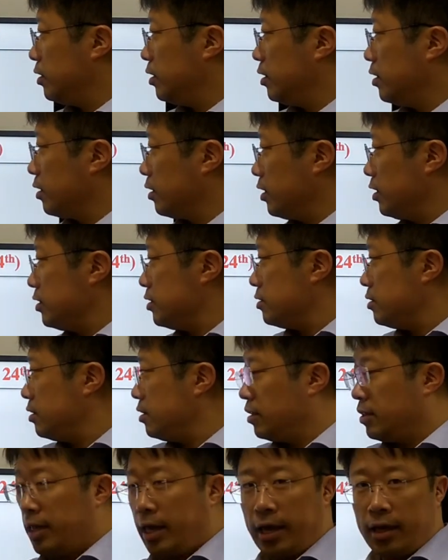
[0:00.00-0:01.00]

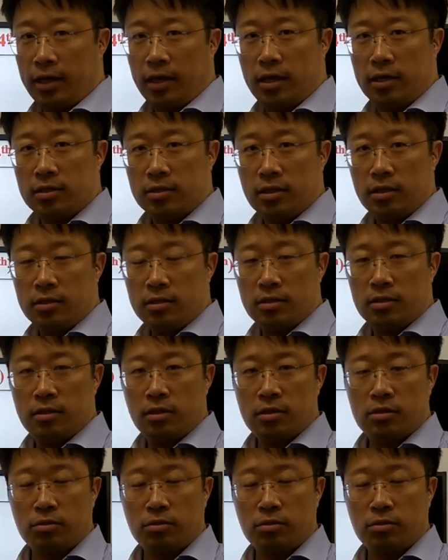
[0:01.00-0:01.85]
histidine tag cases.